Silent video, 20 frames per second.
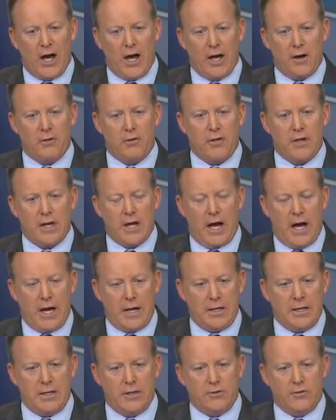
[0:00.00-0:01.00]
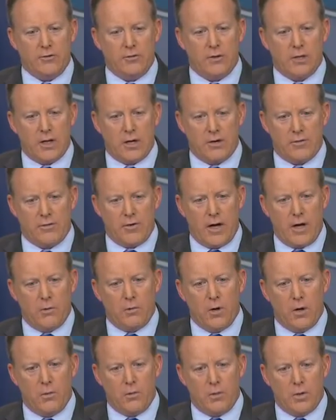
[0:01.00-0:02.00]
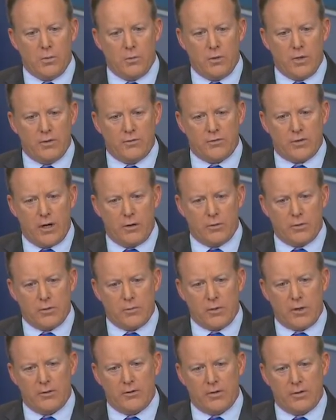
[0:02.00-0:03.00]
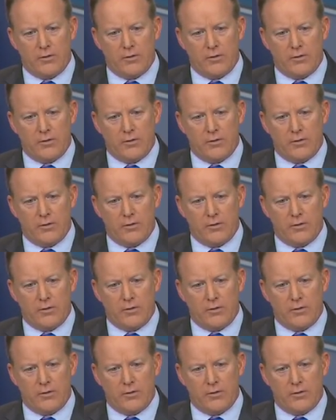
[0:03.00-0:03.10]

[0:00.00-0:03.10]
I don't think I need to clarify what, what we have said or what the president